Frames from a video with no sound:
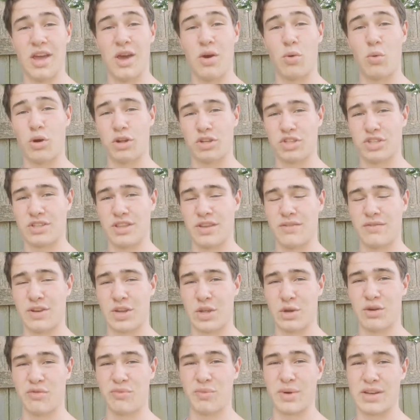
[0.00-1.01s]
watching that
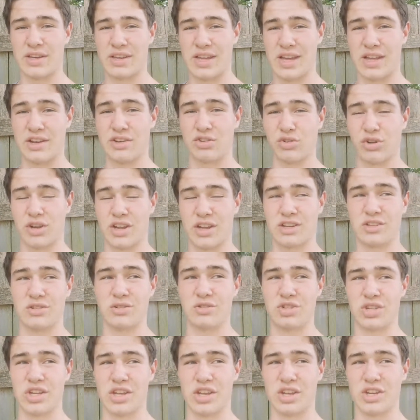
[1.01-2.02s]
video of my dad trying to
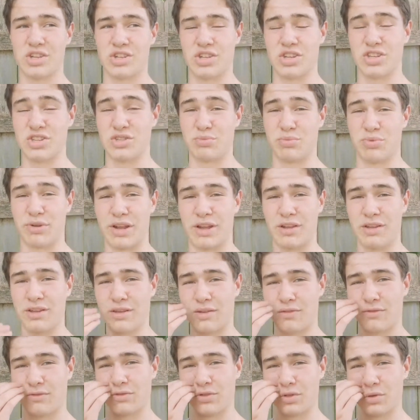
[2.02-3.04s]
change his brake
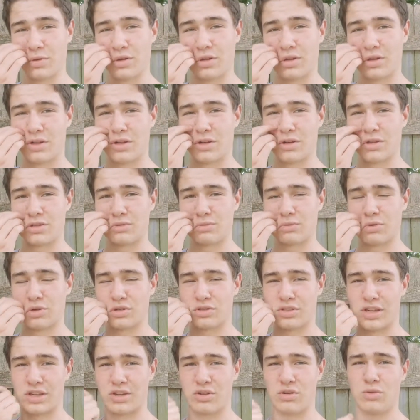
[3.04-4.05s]
fluid on his
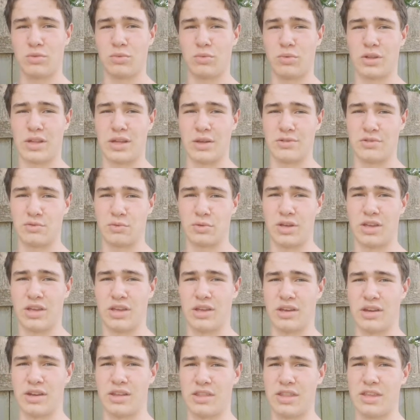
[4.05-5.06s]
motorcycle while I was away.
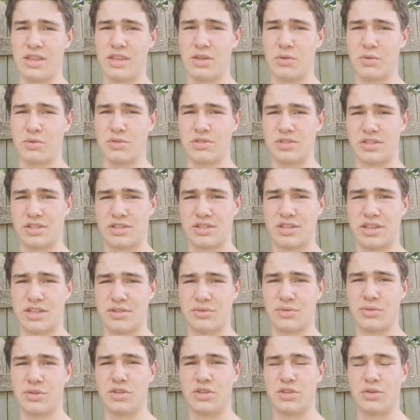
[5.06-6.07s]
I think he was
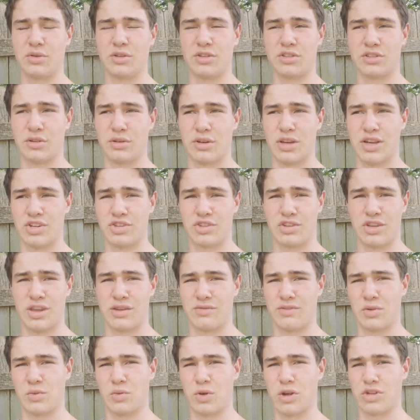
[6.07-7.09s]
successful in doing so. Actually,
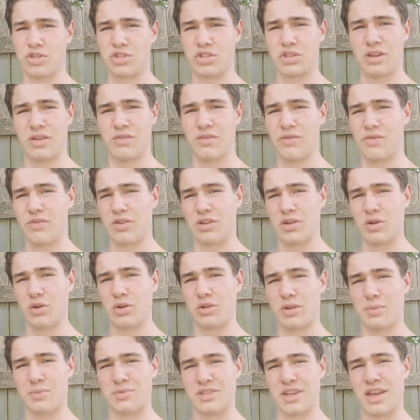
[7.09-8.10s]
haven't watched any of the video
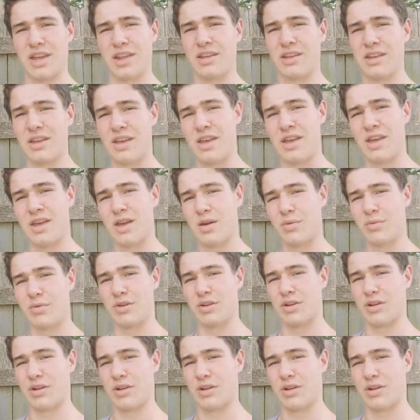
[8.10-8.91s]
clips yet. But